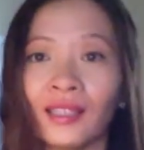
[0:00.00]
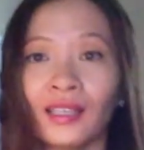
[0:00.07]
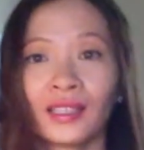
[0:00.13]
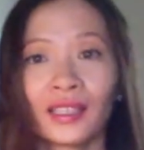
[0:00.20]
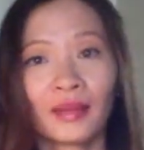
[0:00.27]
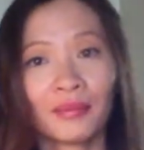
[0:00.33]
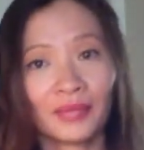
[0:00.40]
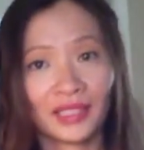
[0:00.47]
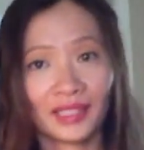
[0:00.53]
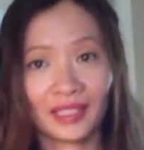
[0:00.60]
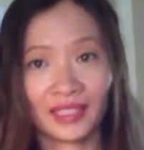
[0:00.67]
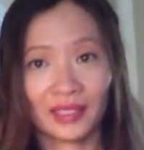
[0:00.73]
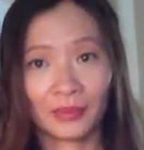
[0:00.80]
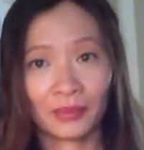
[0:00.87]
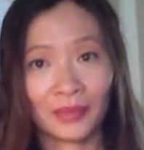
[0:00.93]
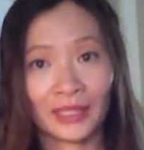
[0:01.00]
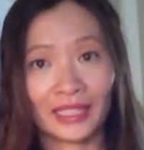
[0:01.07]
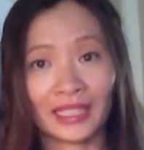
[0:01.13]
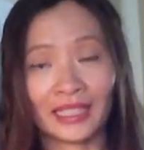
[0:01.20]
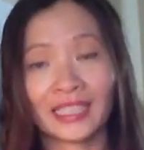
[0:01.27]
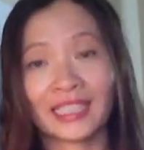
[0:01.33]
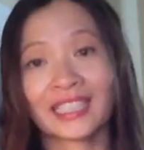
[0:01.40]
can be
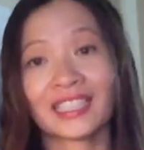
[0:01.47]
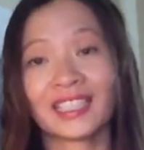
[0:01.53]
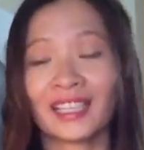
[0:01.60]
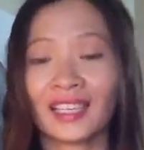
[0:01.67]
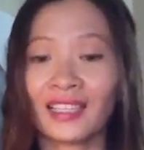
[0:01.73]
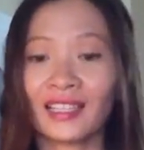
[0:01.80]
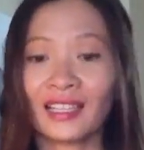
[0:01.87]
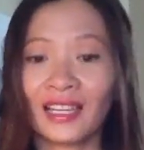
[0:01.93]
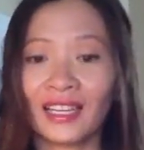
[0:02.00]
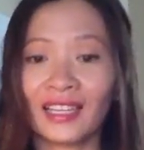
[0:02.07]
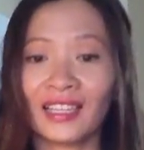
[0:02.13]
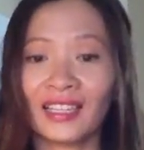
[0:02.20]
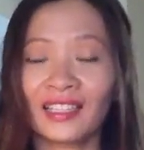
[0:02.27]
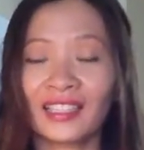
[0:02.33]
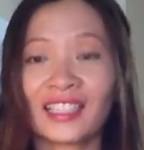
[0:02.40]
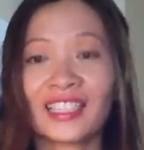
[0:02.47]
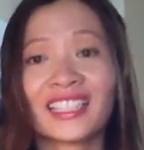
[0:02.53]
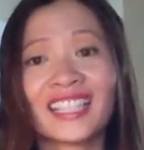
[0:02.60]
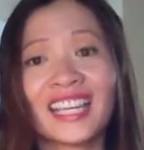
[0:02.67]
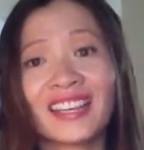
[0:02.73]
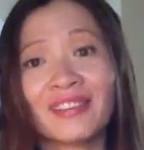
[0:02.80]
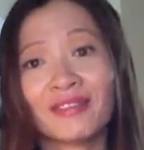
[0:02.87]
sweet and
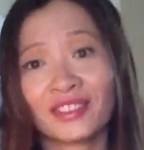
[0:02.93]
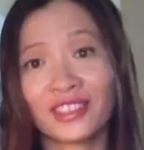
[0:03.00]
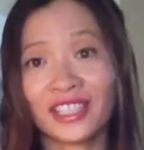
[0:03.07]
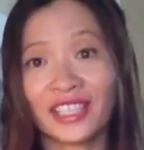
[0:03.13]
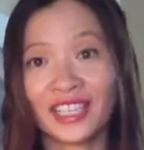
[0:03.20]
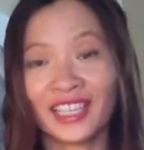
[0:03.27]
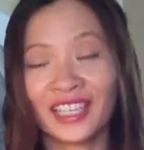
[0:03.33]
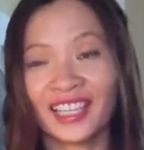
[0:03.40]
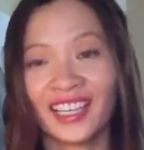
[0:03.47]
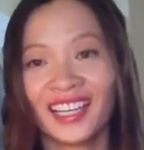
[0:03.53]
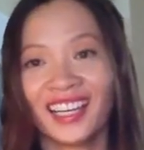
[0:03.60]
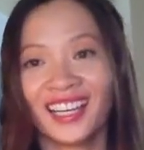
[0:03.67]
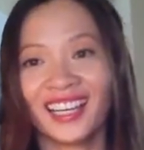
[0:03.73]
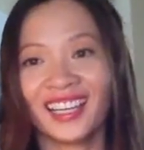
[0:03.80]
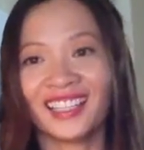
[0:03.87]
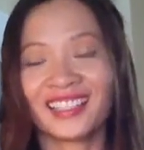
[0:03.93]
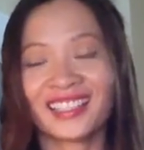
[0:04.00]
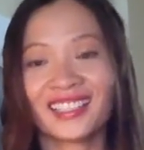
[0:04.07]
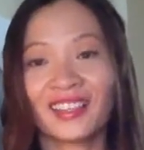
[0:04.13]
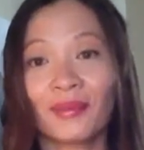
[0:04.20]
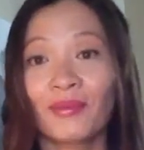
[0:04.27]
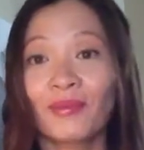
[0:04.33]
savory. It's
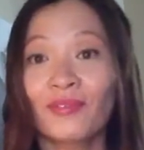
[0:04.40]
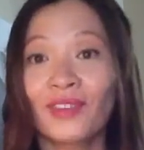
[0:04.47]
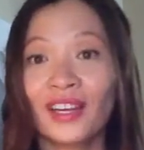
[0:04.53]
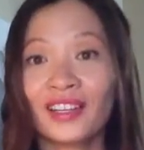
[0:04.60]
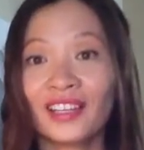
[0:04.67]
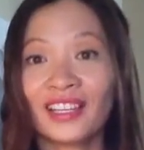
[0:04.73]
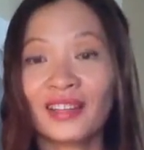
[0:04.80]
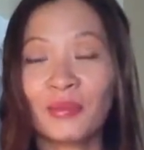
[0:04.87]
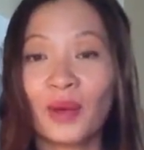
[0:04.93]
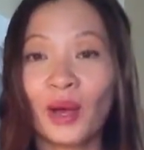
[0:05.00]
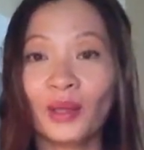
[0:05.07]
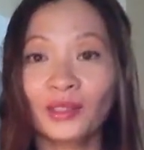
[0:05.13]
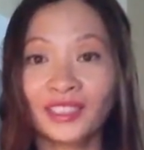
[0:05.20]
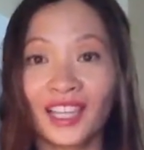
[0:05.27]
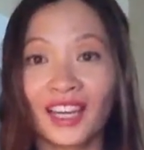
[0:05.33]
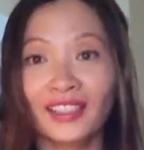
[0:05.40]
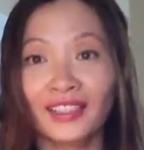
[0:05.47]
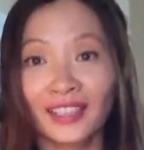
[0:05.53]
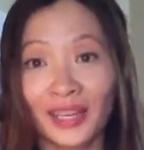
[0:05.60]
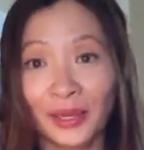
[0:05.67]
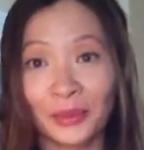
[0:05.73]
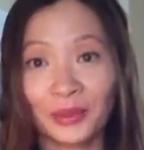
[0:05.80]
a very well done
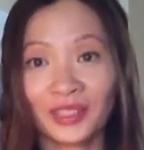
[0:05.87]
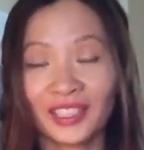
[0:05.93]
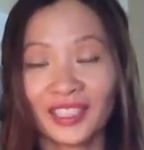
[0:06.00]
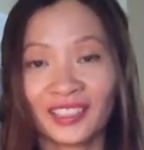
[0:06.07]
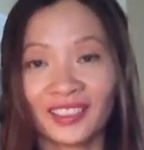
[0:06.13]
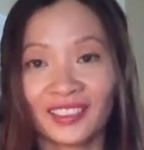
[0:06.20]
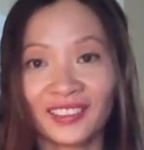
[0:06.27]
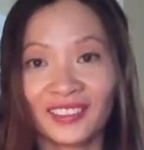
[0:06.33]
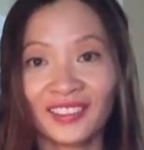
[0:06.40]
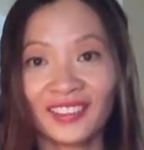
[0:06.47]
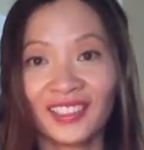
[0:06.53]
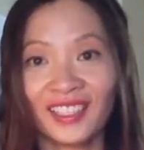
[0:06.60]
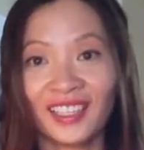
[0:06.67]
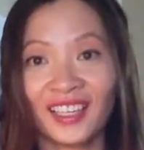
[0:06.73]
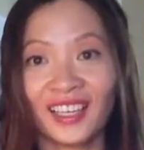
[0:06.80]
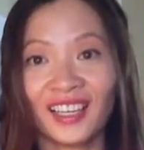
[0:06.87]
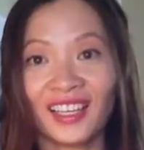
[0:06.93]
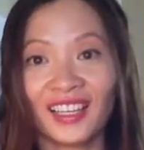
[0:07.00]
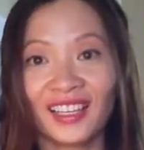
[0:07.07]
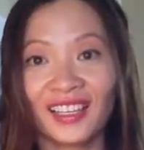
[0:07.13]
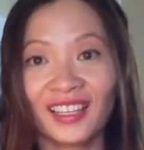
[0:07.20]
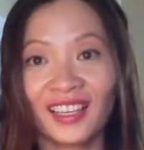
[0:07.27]
note here
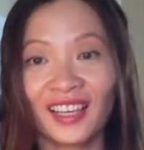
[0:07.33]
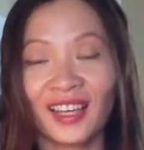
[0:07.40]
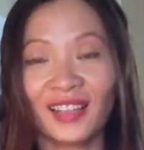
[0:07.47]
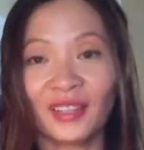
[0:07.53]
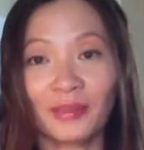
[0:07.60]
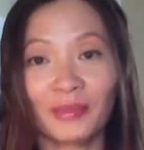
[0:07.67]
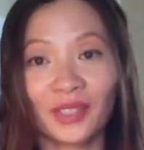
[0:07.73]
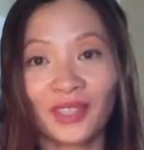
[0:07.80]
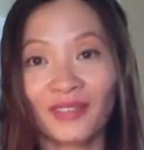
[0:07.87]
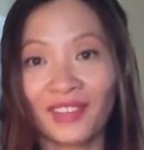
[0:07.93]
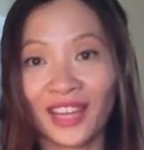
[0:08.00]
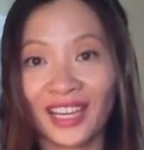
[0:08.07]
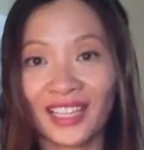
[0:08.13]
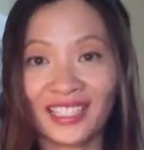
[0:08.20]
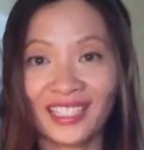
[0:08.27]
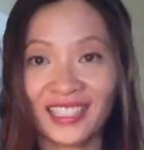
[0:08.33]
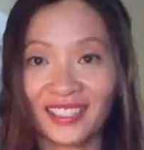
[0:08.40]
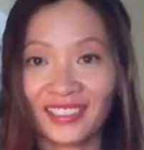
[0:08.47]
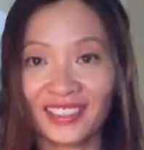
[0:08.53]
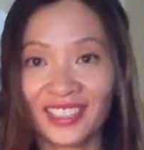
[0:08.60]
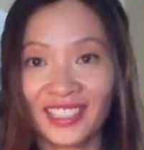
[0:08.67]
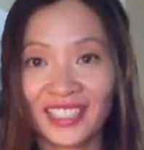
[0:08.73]
in the Merveilles
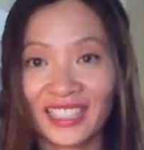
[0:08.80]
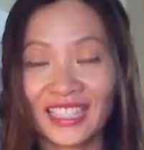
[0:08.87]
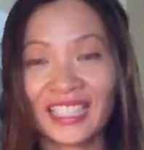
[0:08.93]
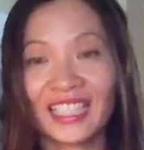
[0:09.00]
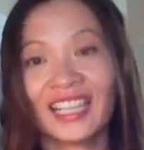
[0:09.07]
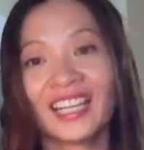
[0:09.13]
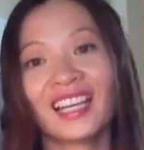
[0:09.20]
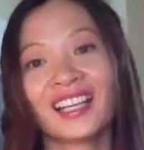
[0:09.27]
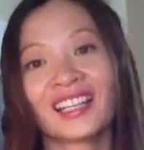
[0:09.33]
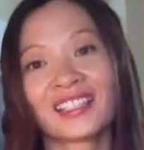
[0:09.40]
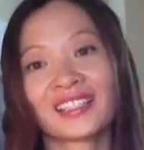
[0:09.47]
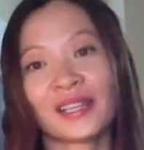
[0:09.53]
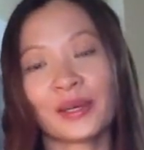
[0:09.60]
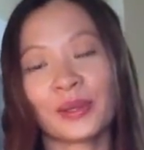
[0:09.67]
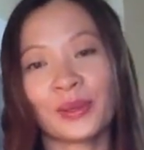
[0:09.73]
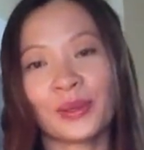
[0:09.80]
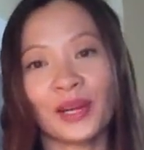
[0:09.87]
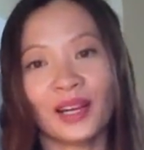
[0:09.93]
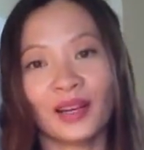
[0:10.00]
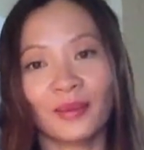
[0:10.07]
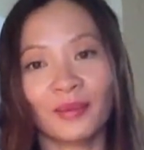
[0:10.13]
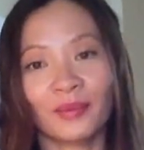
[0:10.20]
series. So
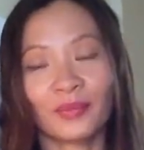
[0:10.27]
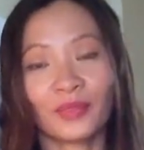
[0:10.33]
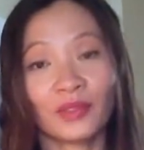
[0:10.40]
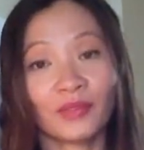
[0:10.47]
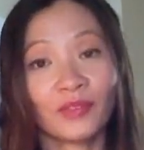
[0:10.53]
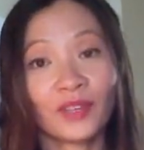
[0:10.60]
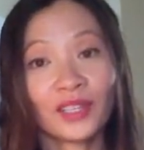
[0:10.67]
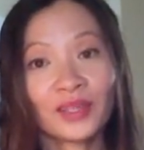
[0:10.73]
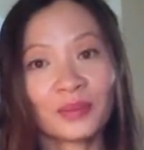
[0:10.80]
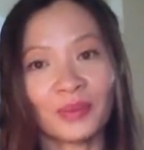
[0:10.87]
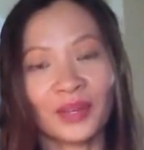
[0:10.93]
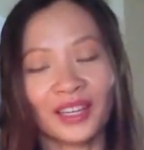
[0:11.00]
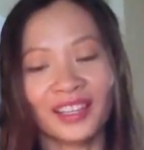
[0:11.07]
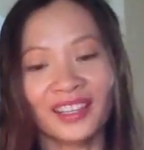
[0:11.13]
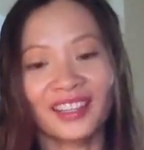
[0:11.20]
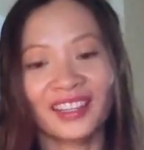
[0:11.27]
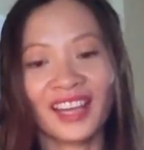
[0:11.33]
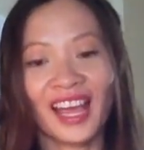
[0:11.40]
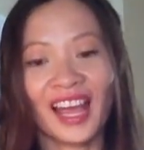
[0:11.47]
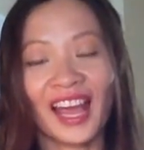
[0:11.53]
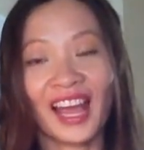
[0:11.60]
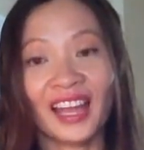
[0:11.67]
the first one that
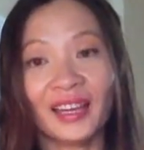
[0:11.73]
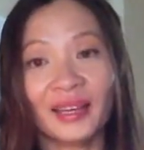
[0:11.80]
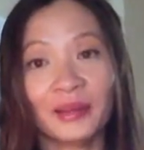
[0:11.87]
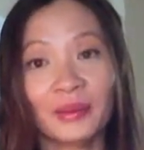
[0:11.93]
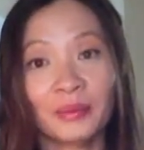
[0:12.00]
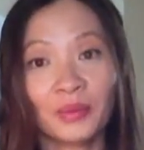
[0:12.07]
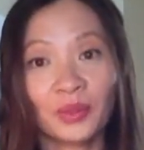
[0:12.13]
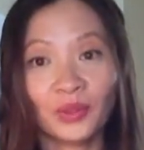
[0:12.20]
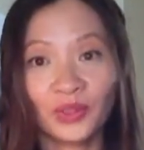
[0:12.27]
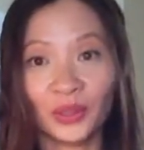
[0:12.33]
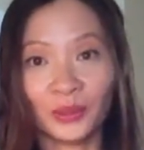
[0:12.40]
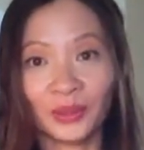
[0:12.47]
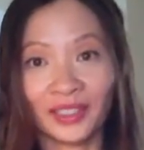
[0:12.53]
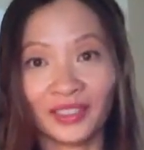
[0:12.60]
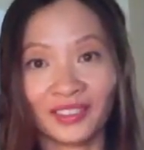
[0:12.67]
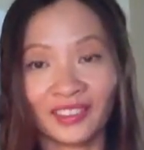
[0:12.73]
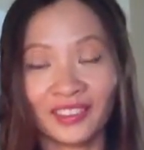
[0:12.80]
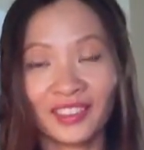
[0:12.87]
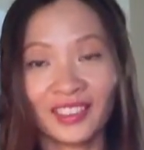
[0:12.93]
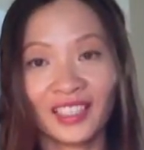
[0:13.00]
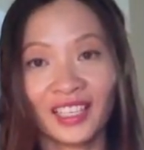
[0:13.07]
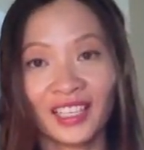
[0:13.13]
I will do here
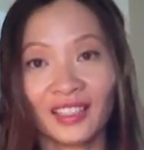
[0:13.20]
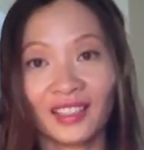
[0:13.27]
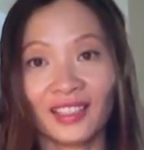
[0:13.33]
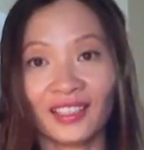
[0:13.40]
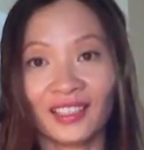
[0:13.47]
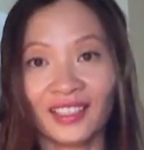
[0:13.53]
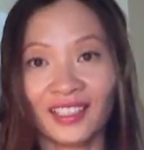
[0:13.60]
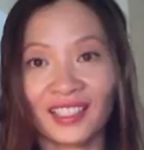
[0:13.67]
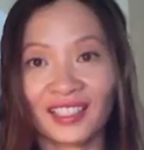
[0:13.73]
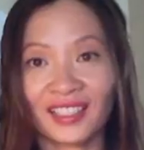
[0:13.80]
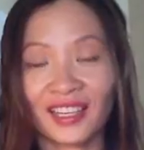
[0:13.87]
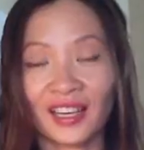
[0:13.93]
is